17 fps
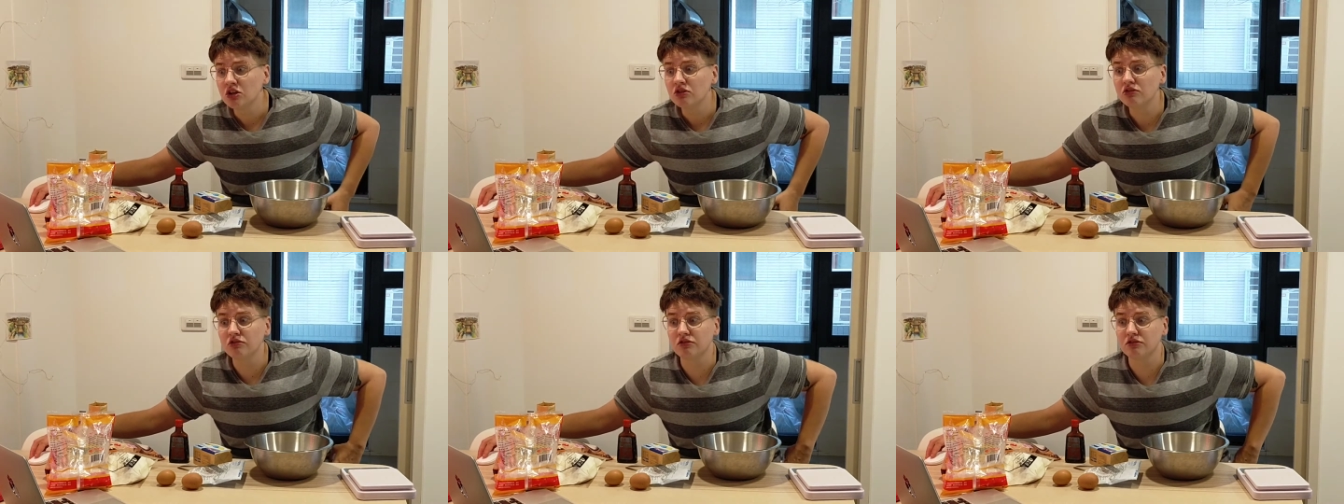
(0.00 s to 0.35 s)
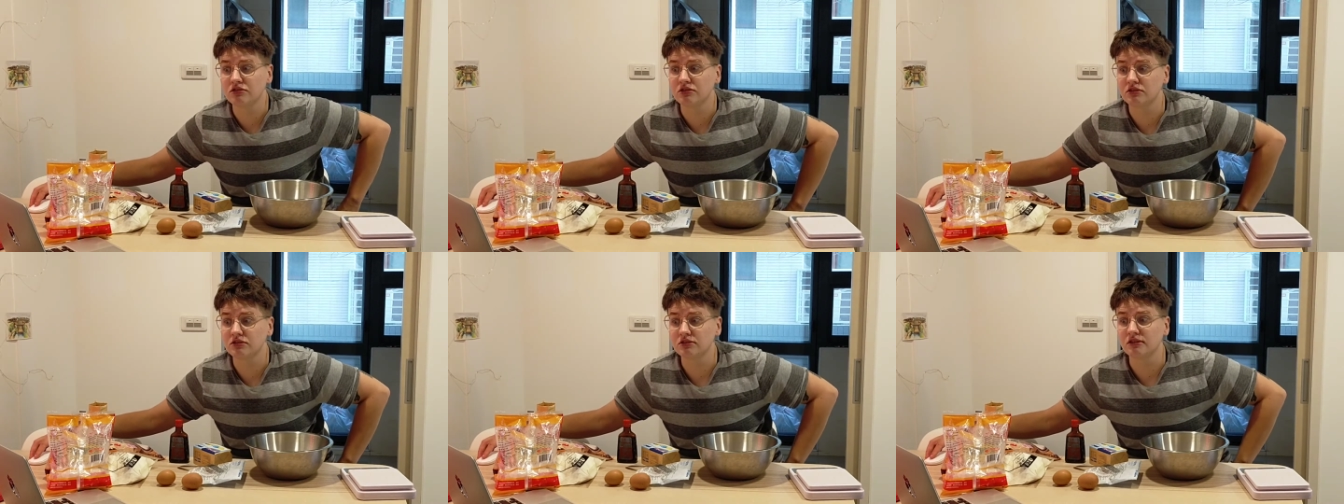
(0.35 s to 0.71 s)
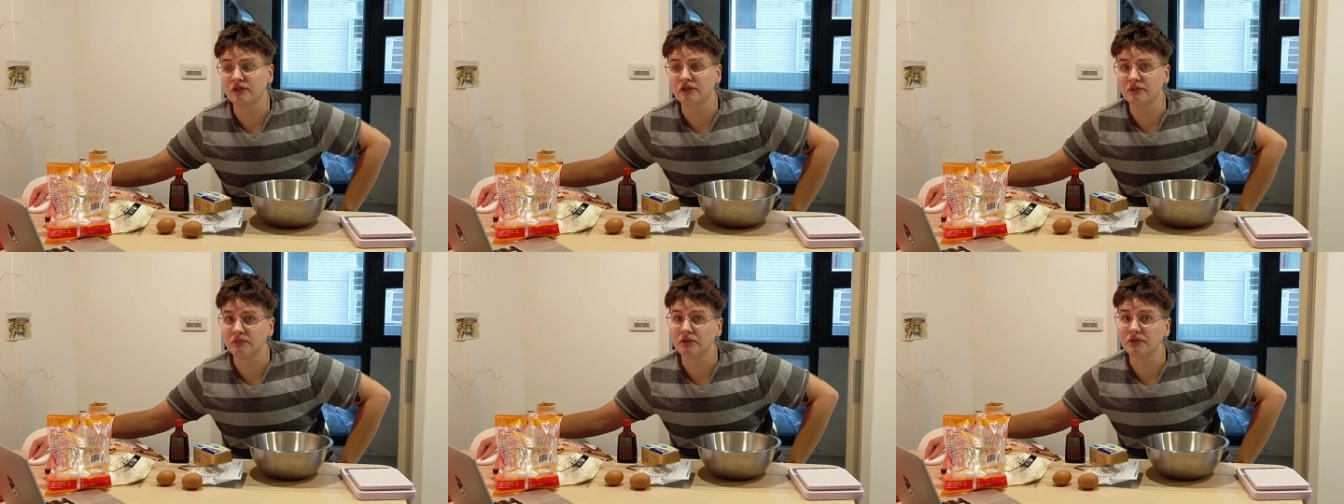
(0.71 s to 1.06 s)
this is
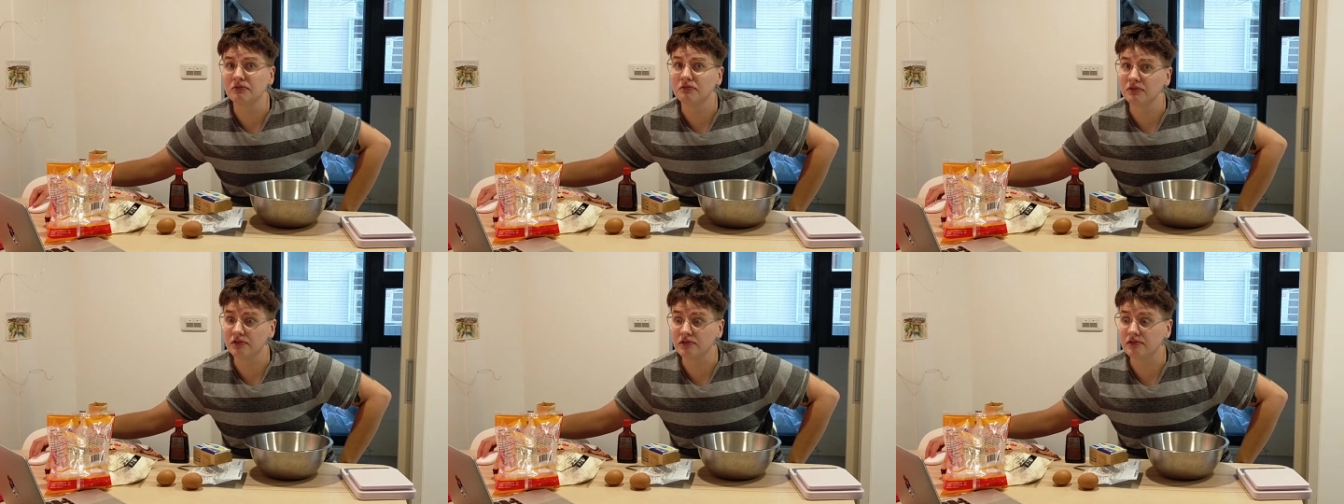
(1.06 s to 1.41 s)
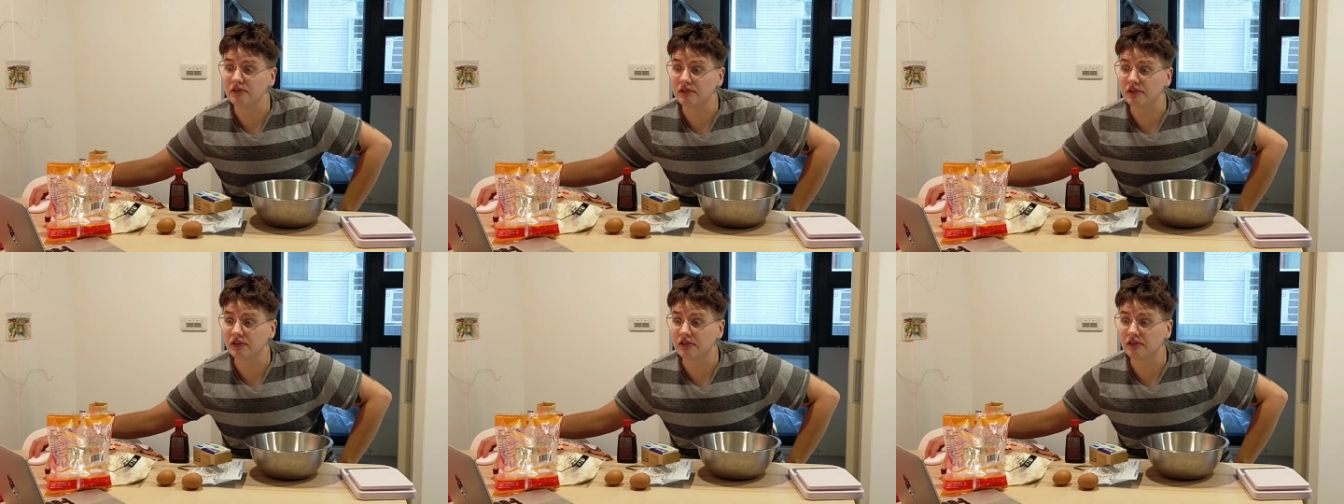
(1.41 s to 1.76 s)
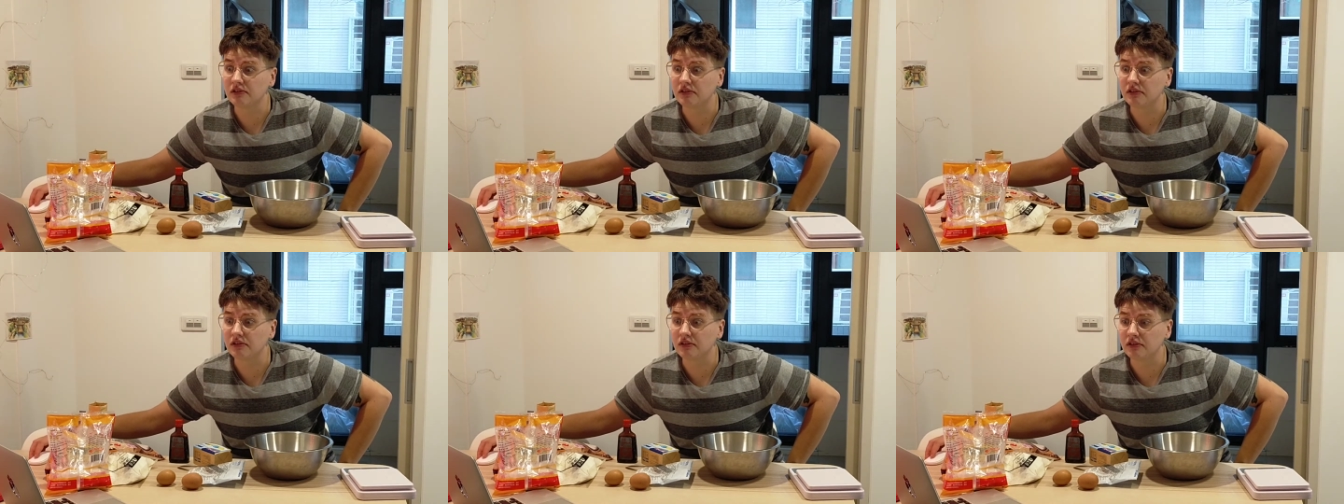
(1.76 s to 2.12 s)
gonna be really
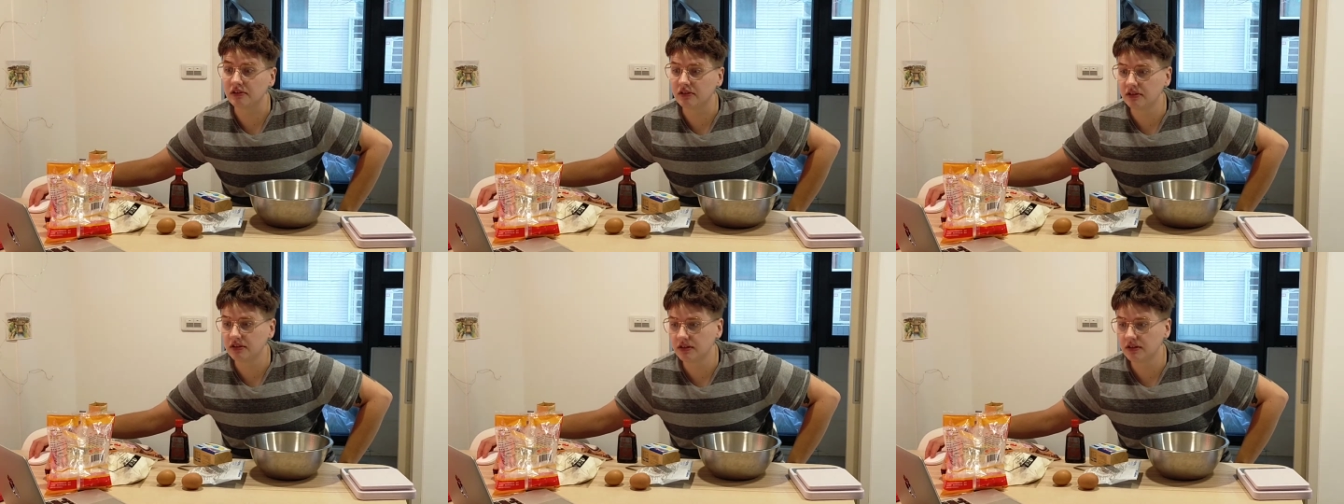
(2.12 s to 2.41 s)
hard.